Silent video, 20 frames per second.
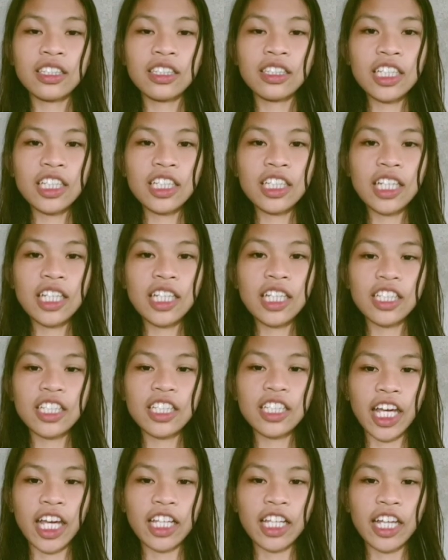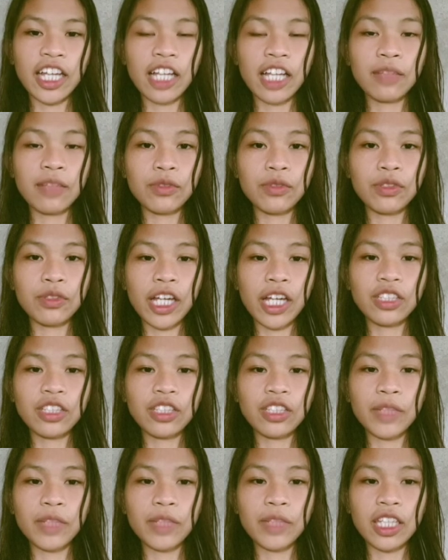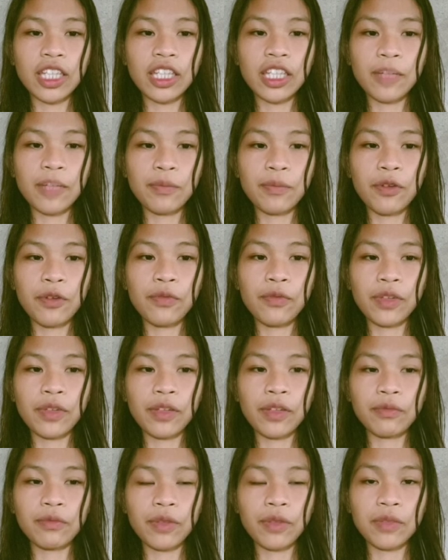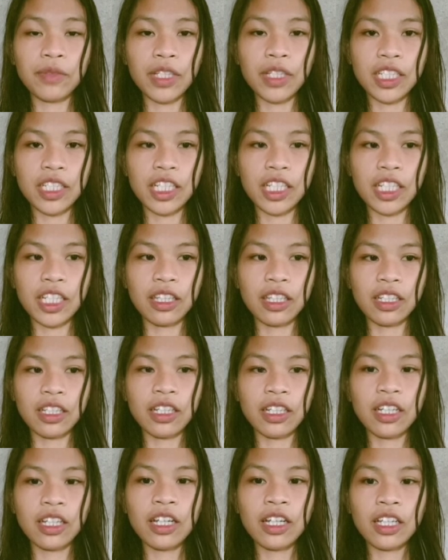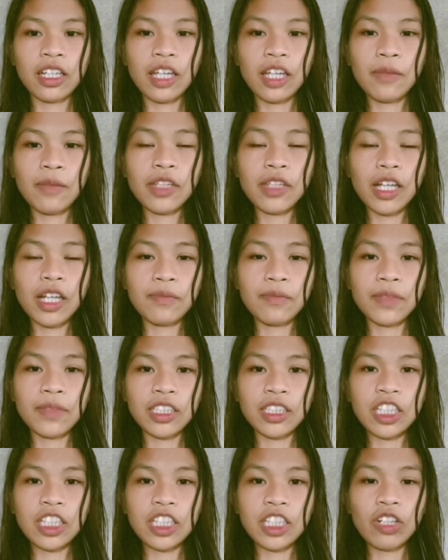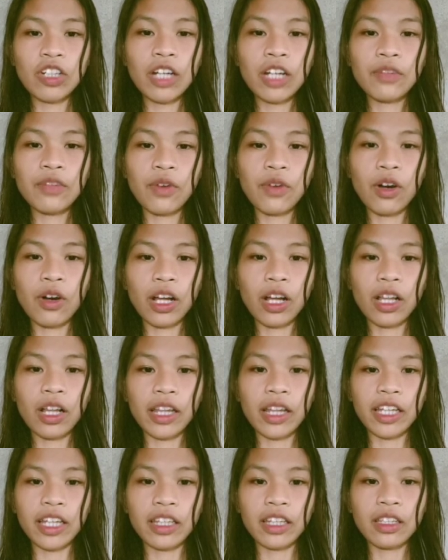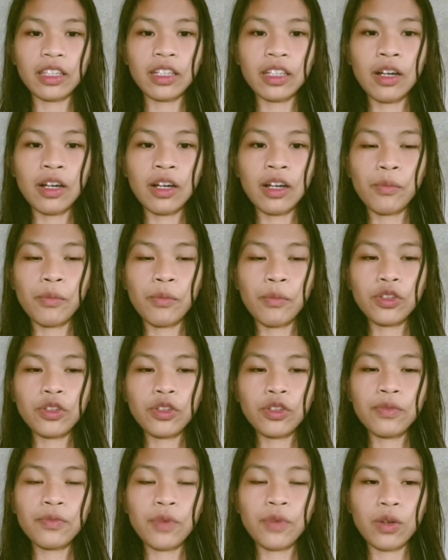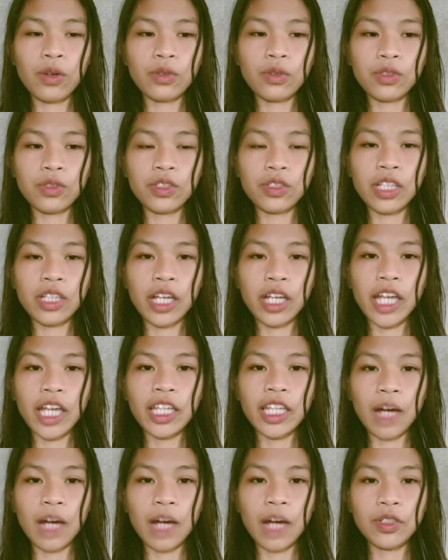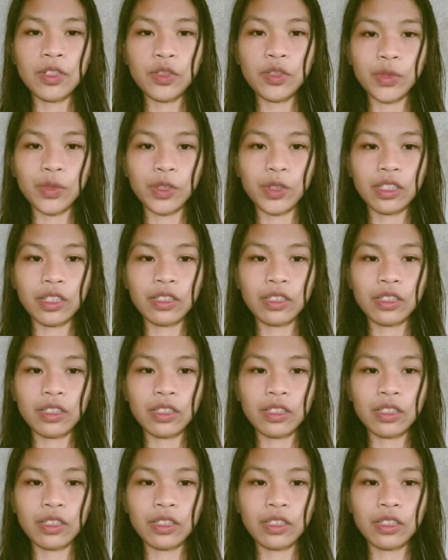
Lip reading: Distance scale helps you determine the depth of film from the scene, given a particular focal length, point of focus, and aperture.